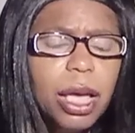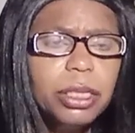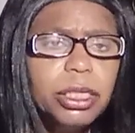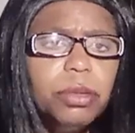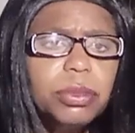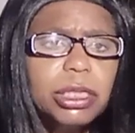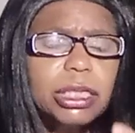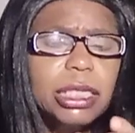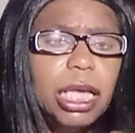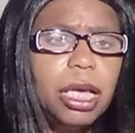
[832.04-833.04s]
There was a
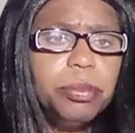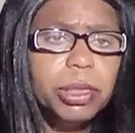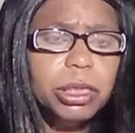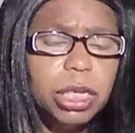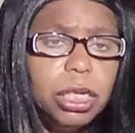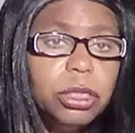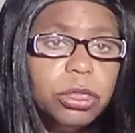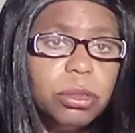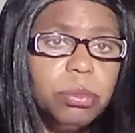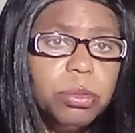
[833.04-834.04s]
slave in Egypt.
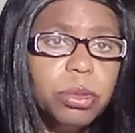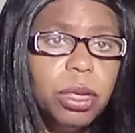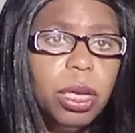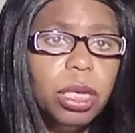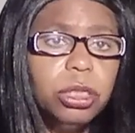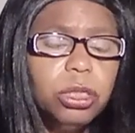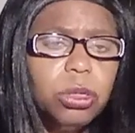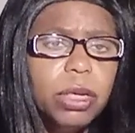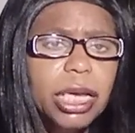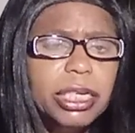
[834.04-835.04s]
And